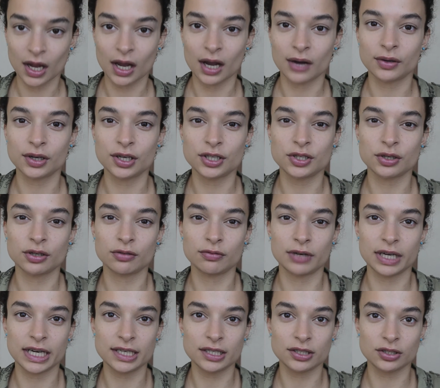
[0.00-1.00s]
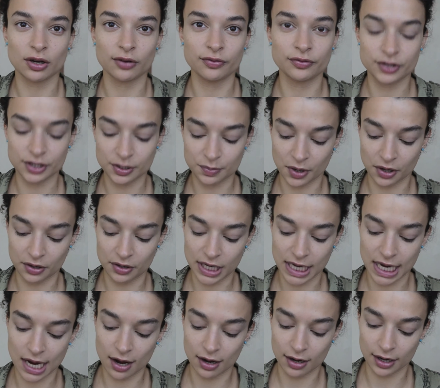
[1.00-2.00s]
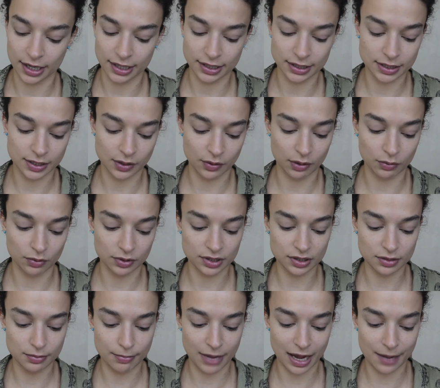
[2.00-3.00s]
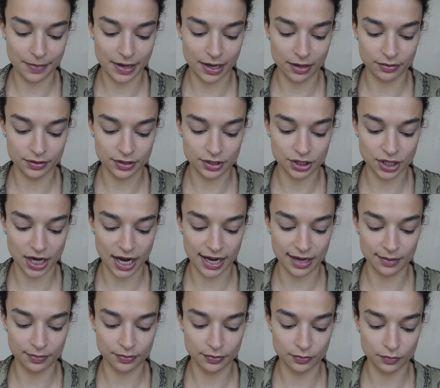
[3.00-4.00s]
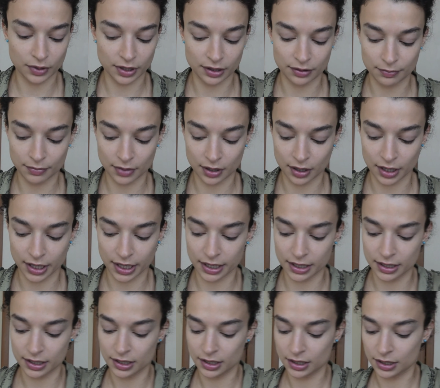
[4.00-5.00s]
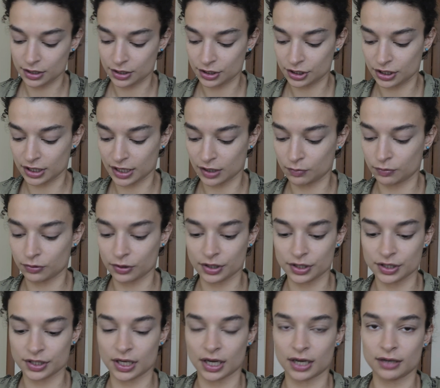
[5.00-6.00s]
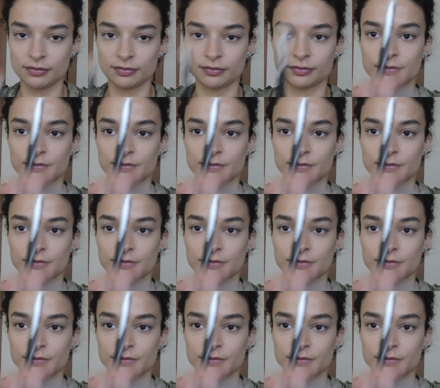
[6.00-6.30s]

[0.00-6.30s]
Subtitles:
I'm going to do a really soft smoky eye, so I want to map out the shape with my Chanel bronzer.